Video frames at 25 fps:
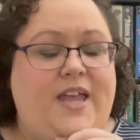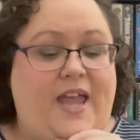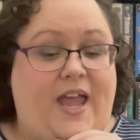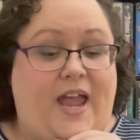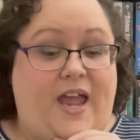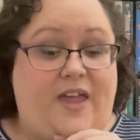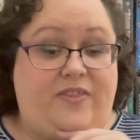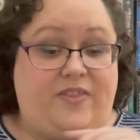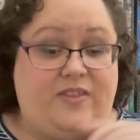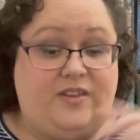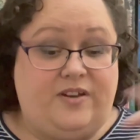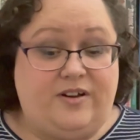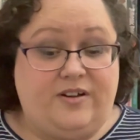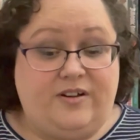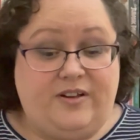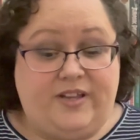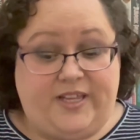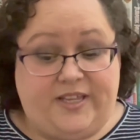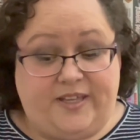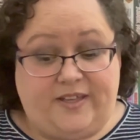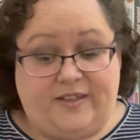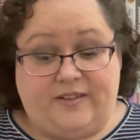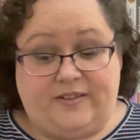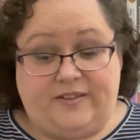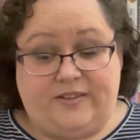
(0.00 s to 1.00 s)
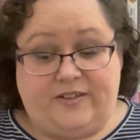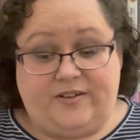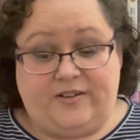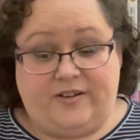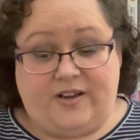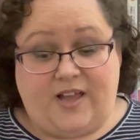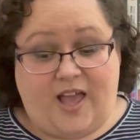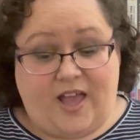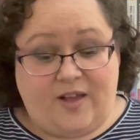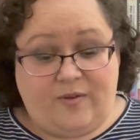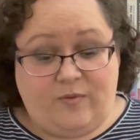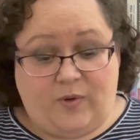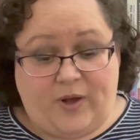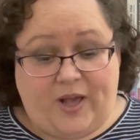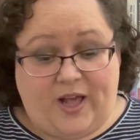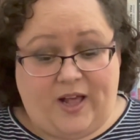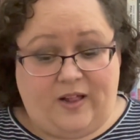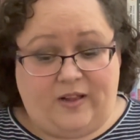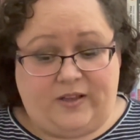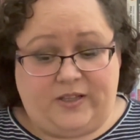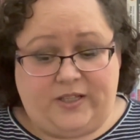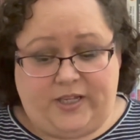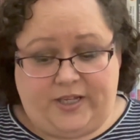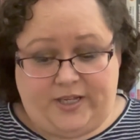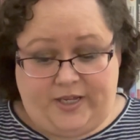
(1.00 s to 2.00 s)
And they're ill. They're not
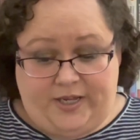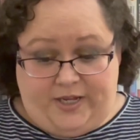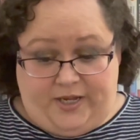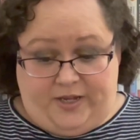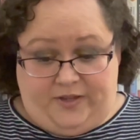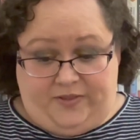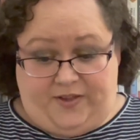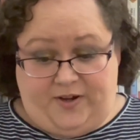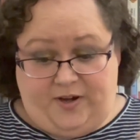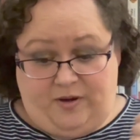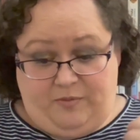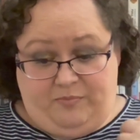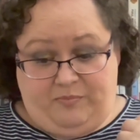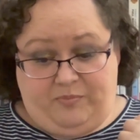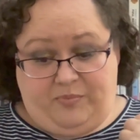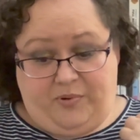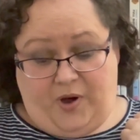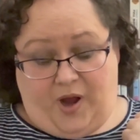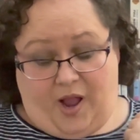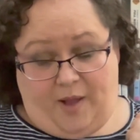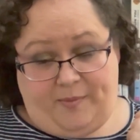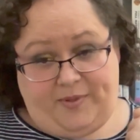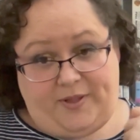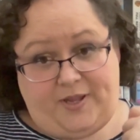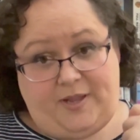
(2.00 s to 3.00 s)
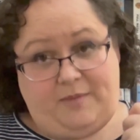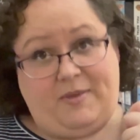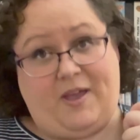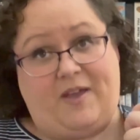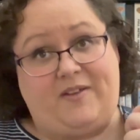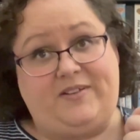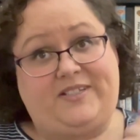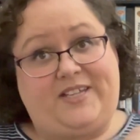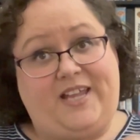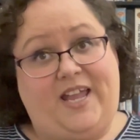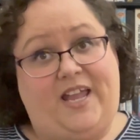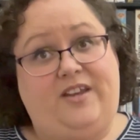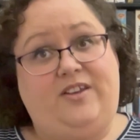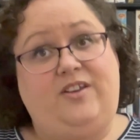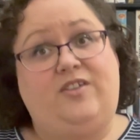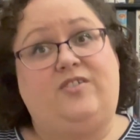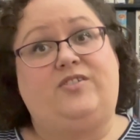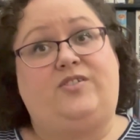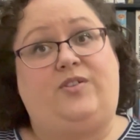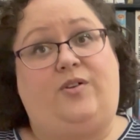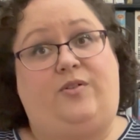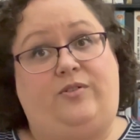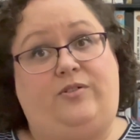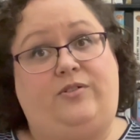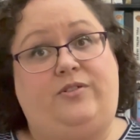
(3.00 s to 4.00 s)
well. They're probably about 10 years
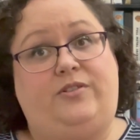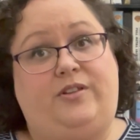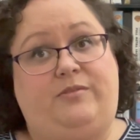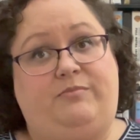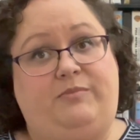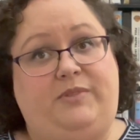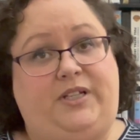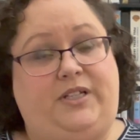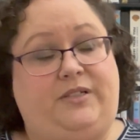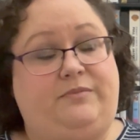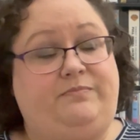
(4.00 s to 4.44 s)
older than me